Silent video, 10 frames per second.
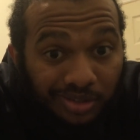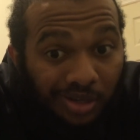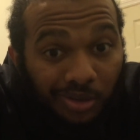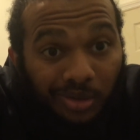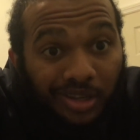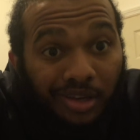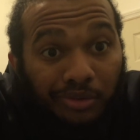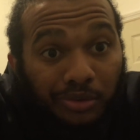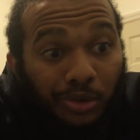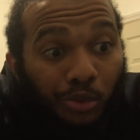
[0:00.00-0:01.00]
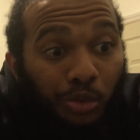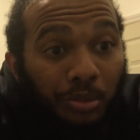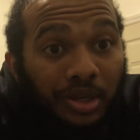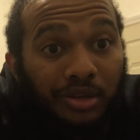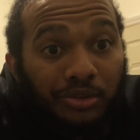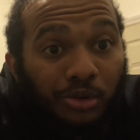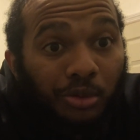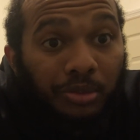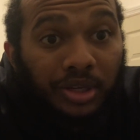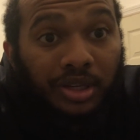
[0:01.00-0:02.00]
I don't care if you're a woman, if you're a
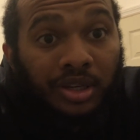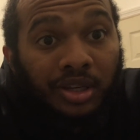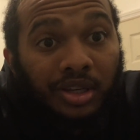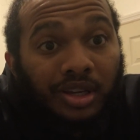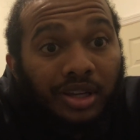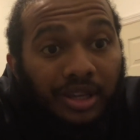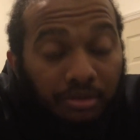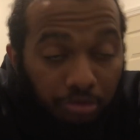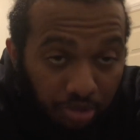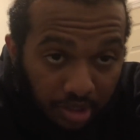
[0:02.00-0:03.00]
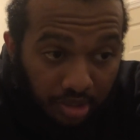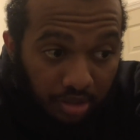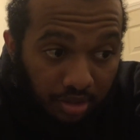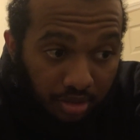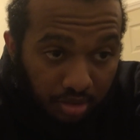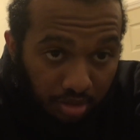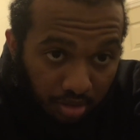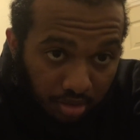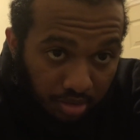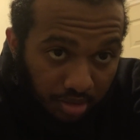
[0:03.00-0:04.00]
man, keep grinding.
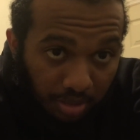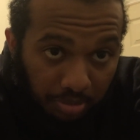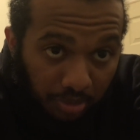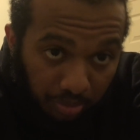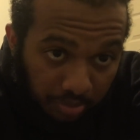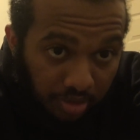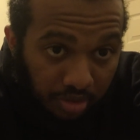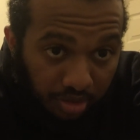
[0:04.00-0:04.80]
Stop playing with me.